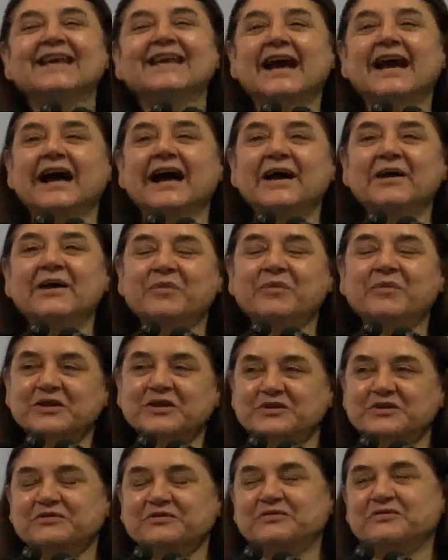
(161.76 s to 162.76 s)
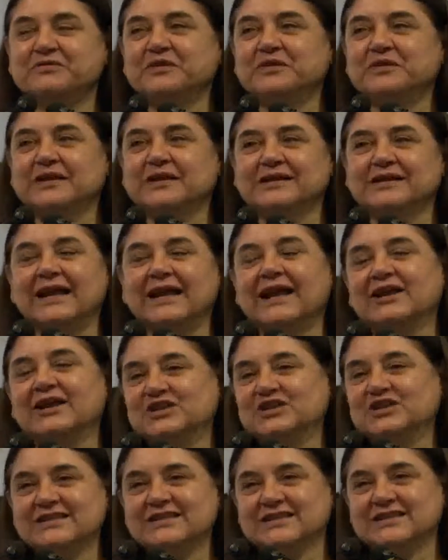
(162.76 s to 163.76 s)
I want to
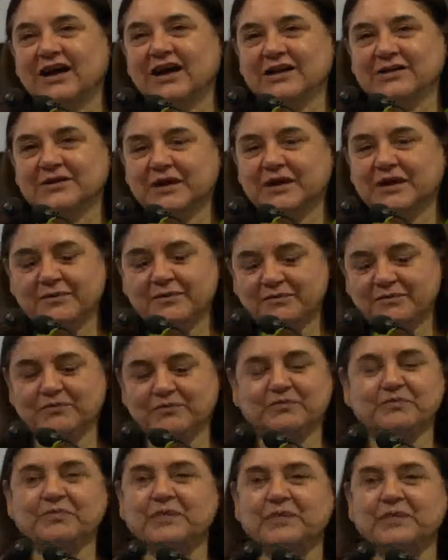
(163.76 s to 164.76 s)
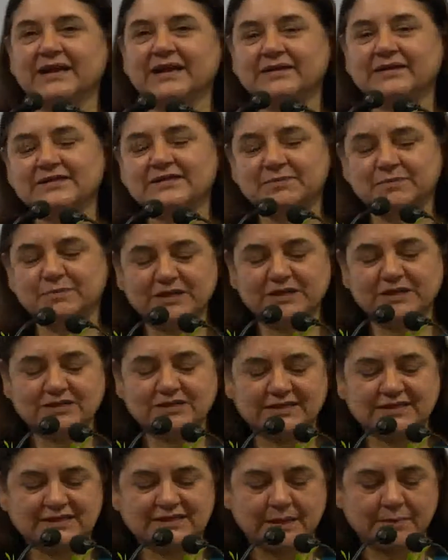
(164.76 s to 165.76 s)
actually start, my speech is
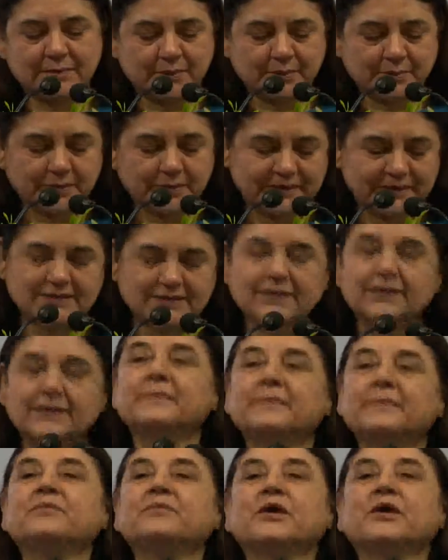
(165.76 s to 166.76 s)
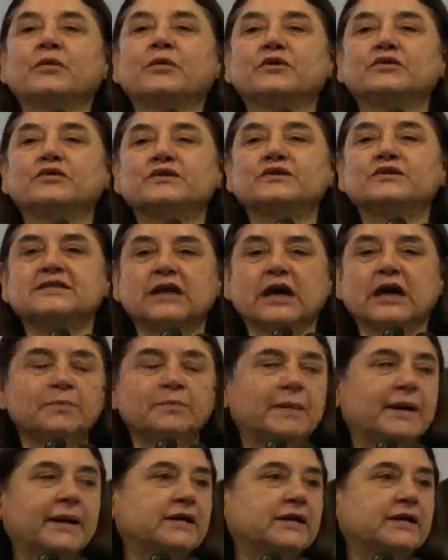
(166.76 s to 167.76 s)
extempore, but I want to start
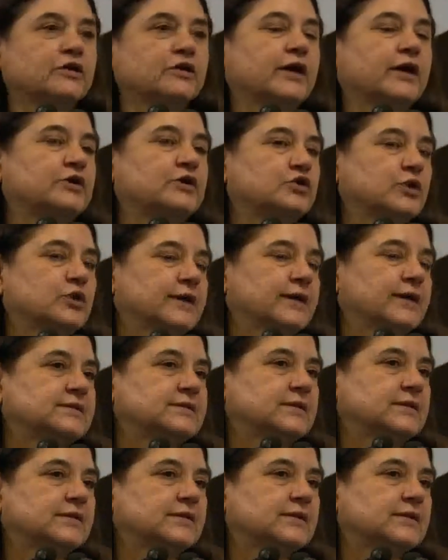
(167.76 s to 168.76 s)
by congratulating